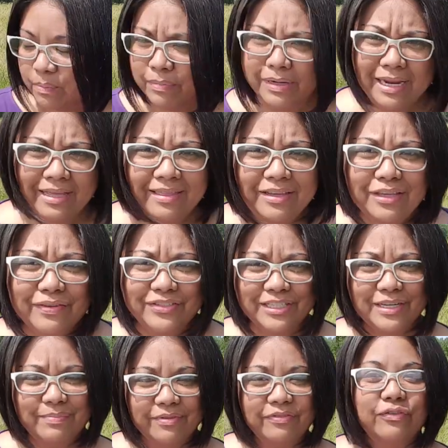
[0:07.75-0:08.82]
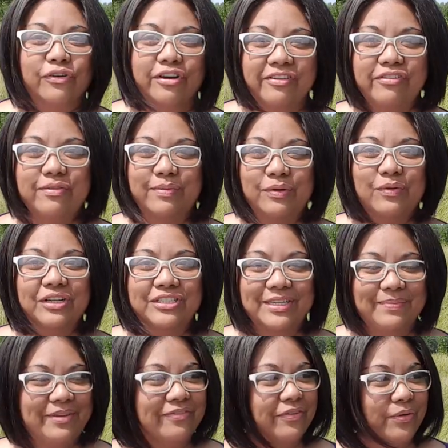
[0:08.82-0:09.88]
but I think you've seen it before if you've been
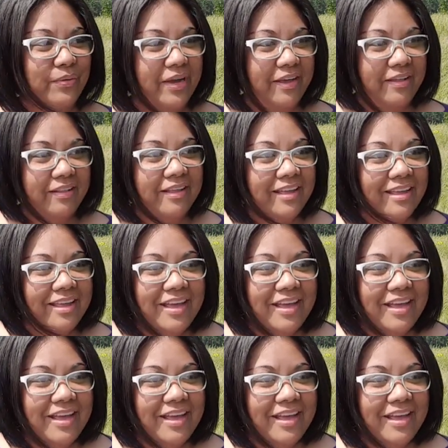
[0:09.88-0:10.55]
watching me for a while.